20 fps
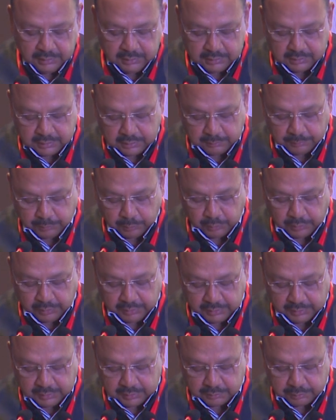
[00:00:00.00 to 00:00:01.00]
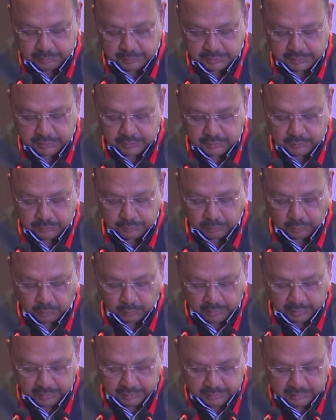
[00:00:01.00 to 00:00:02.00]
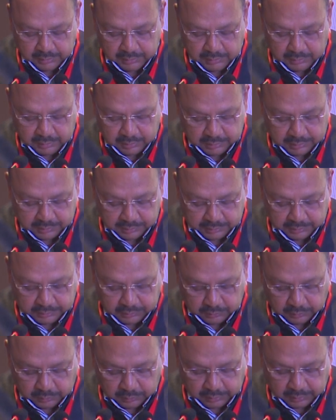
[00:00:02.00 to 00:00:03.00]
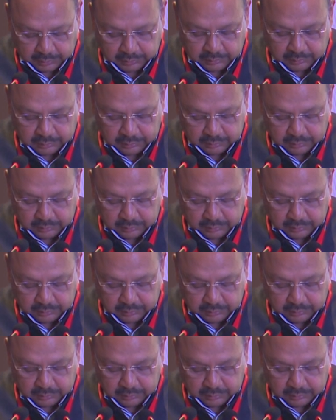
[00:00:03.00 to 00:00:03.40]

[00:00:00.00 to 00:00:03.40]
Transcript: supporting its mission to provide a secure and